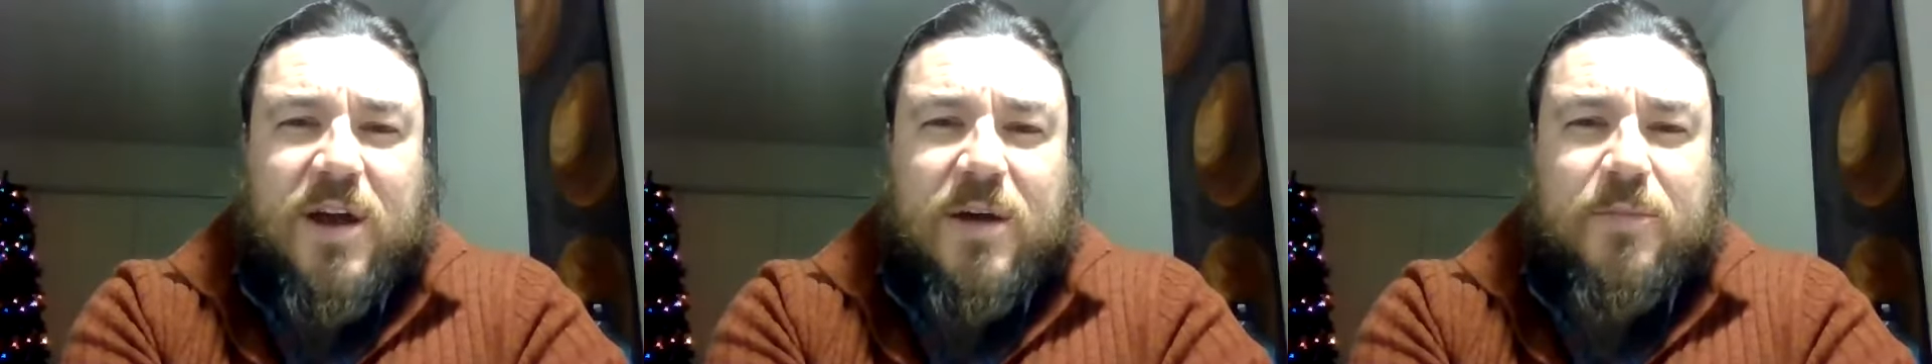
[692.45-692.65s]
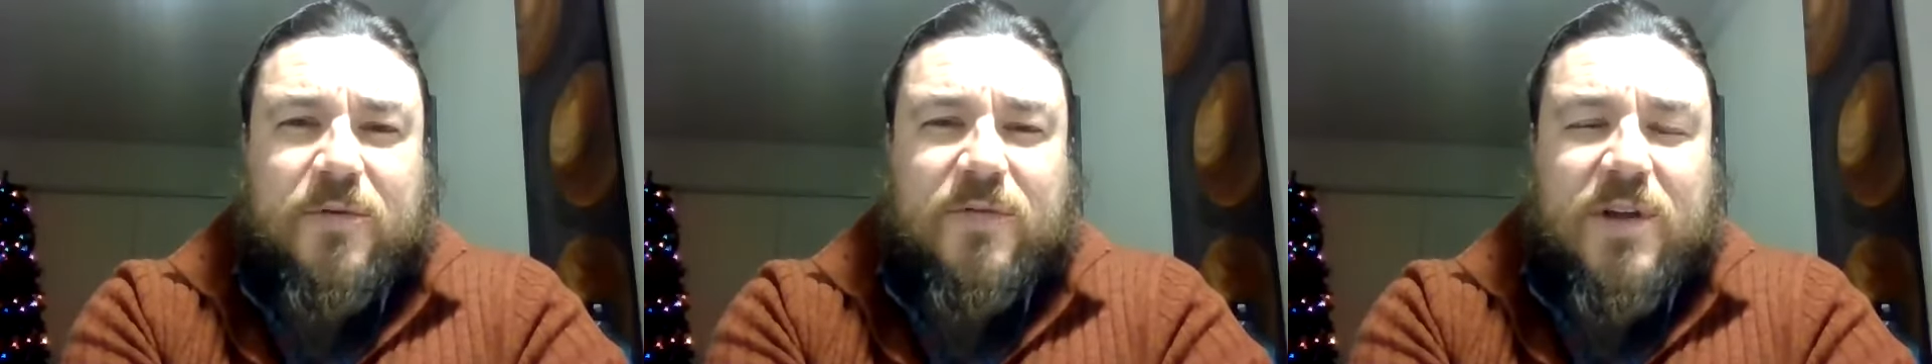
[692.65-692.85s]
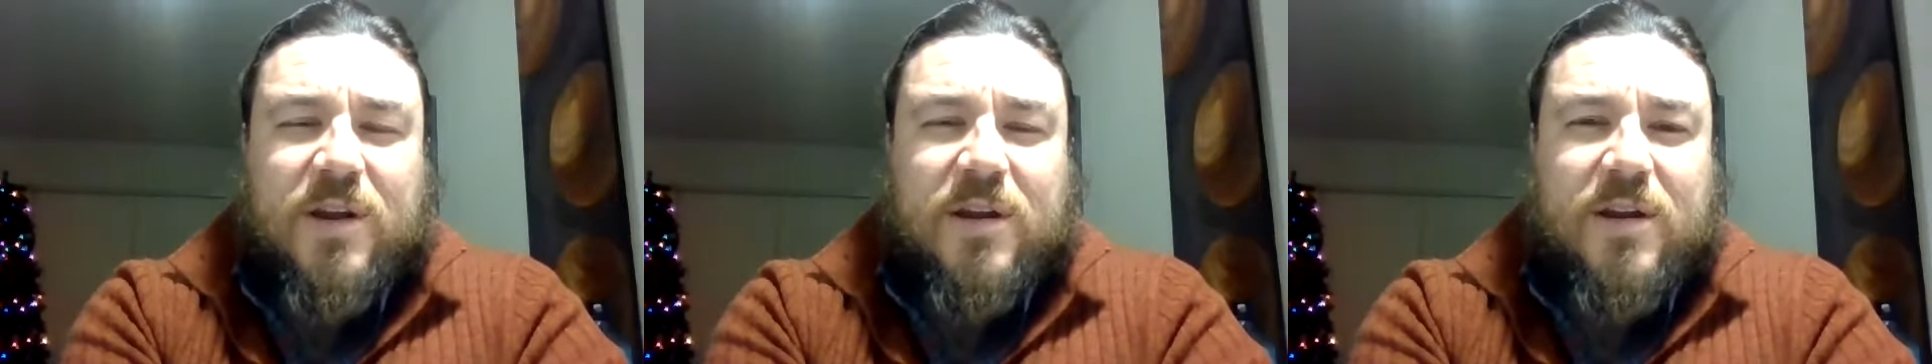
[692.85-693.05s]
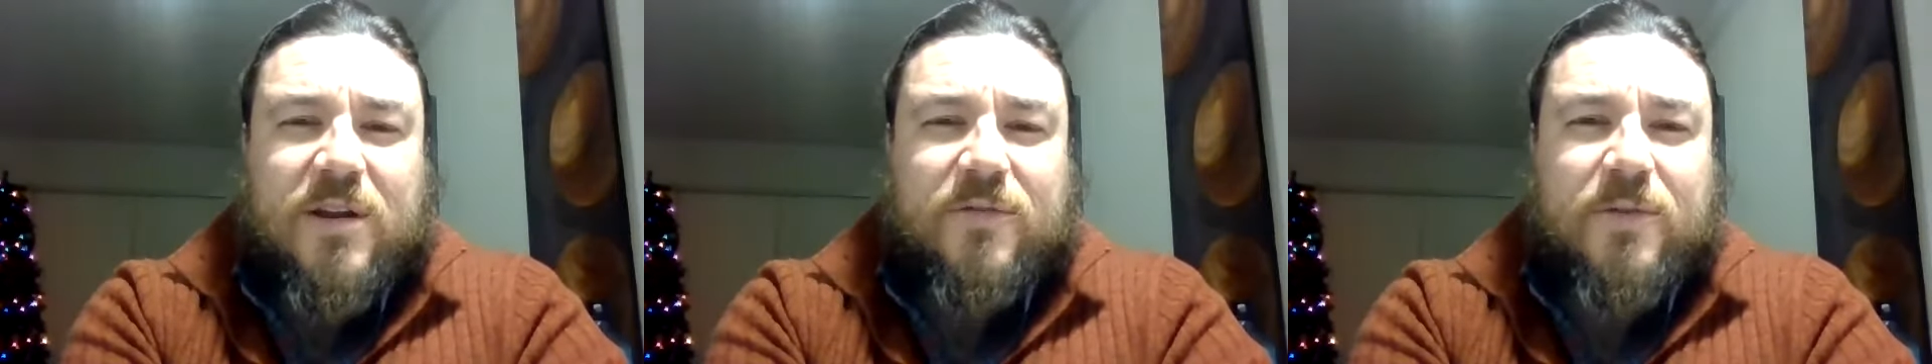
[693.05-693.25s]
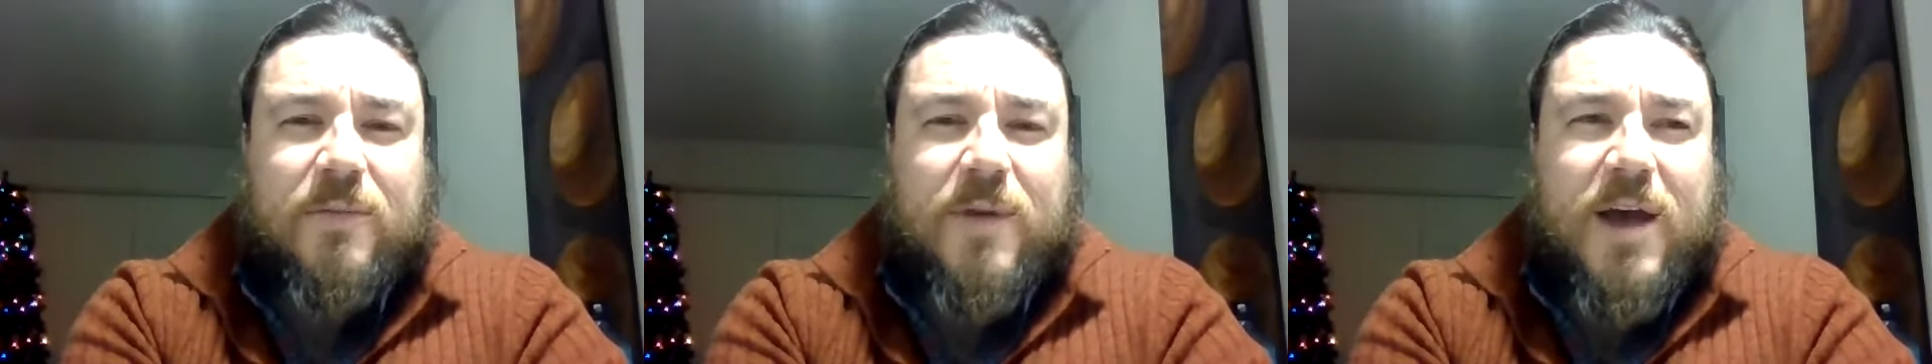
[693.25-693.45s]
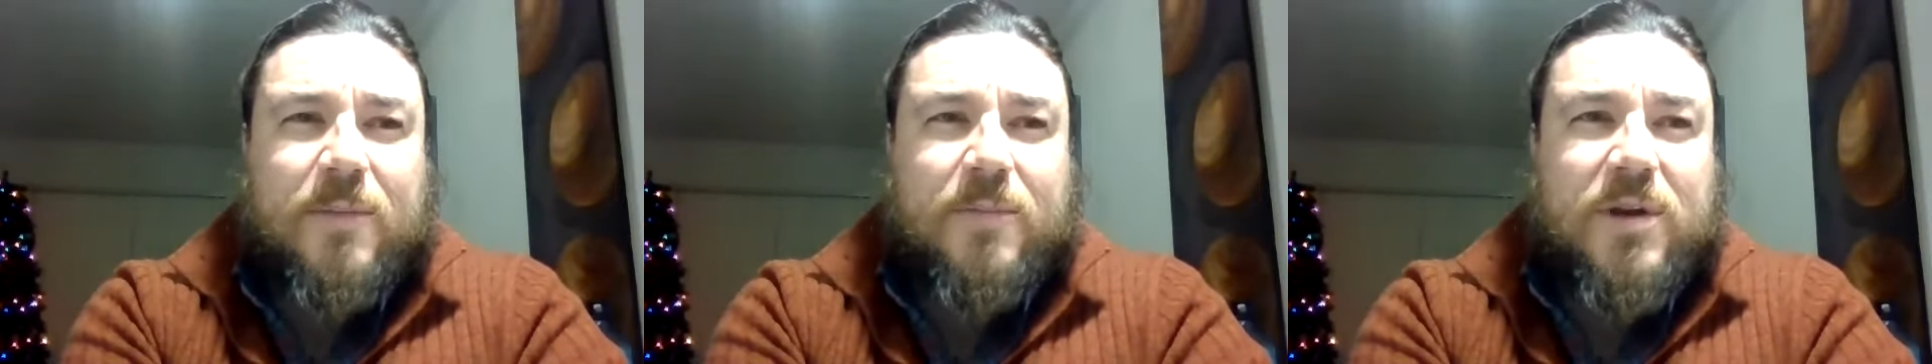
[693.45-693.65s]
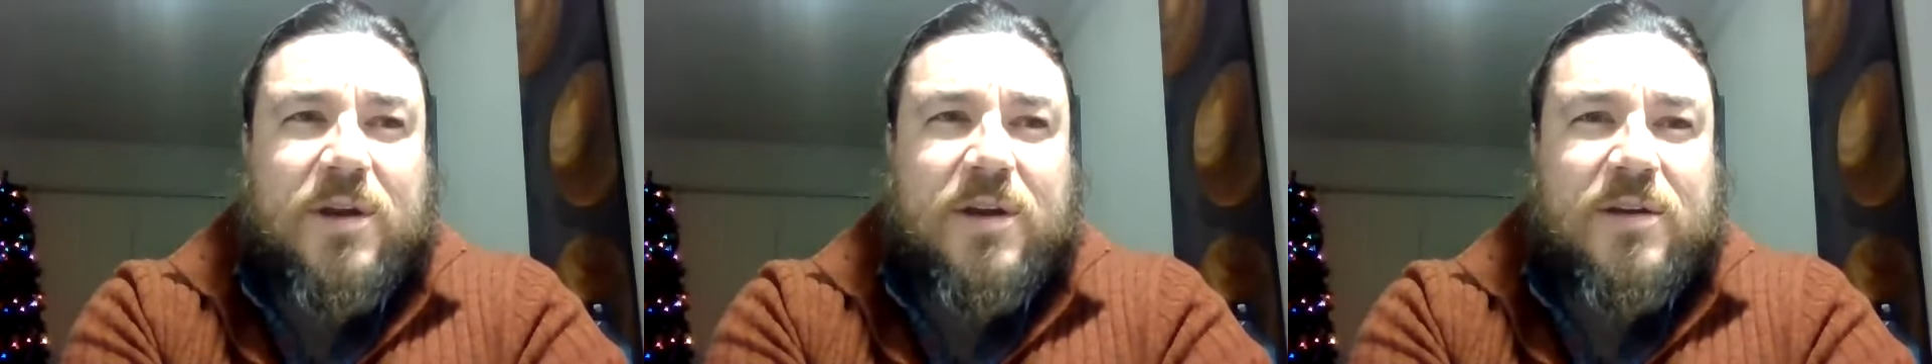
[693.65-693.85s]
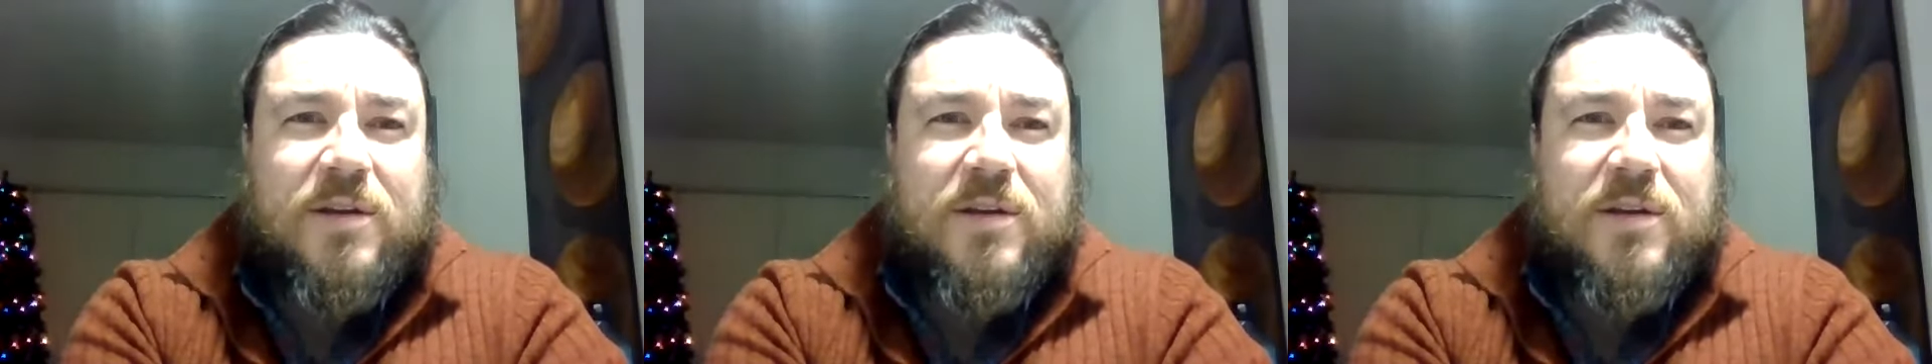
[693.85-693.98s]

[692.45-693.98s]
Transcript: prevented it from happening.